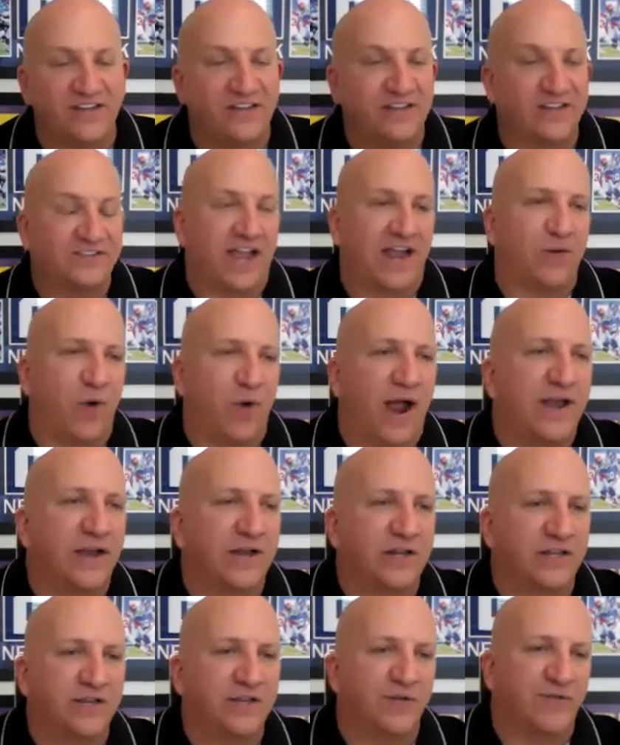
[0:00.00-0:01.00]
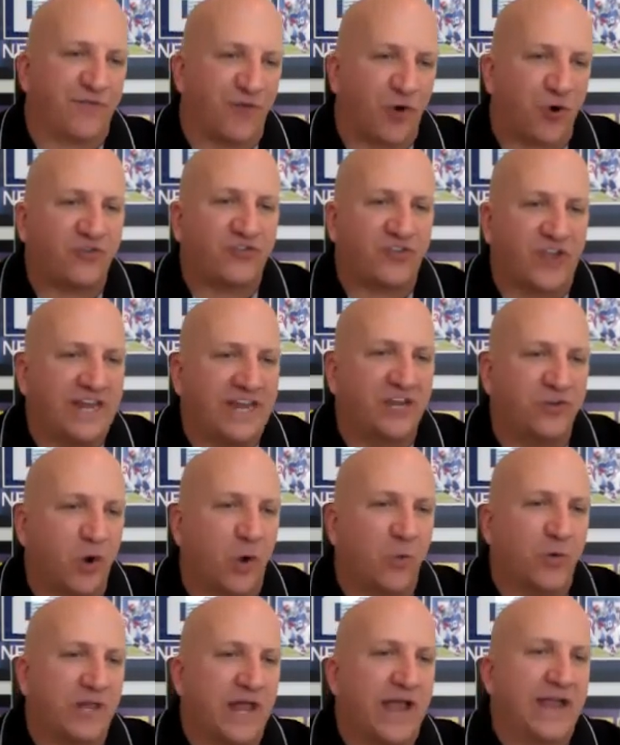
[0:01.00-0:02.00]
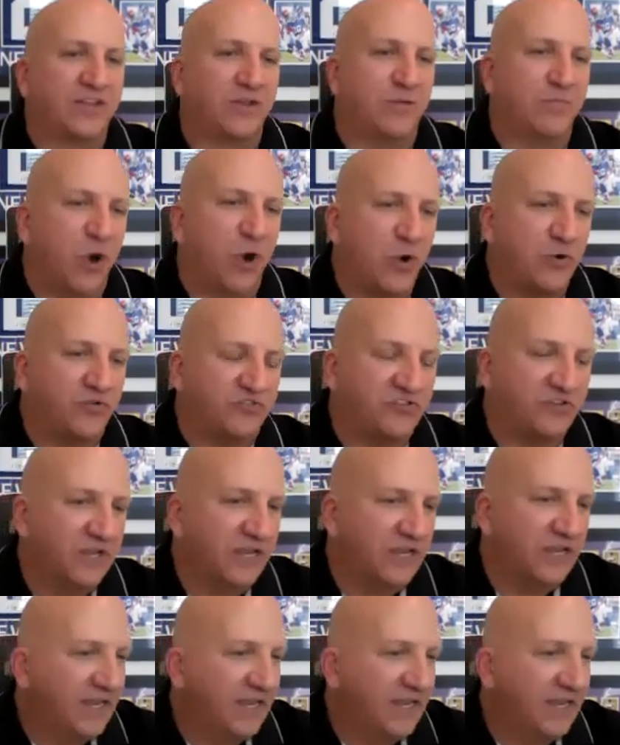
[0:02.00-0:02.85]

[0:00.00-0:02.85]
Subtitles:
and it's ironically, the first take is what we liked the most.